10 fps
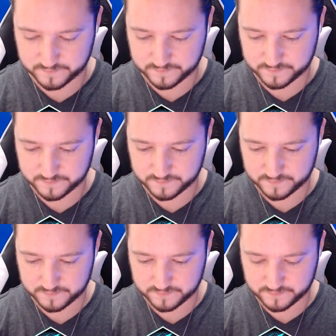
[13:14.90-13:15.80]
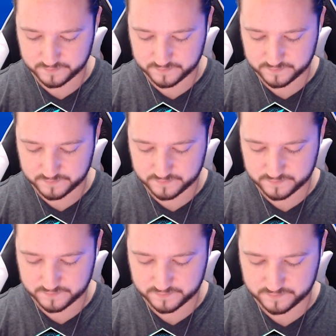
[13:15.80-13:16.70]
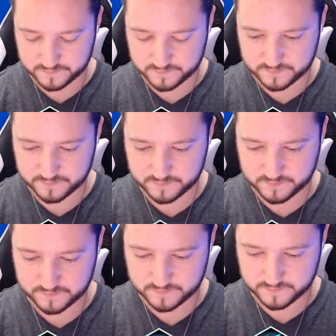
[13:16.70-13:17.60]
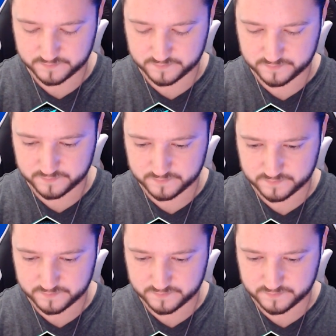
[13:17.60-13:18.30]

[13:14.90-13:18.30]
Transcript: [no speech]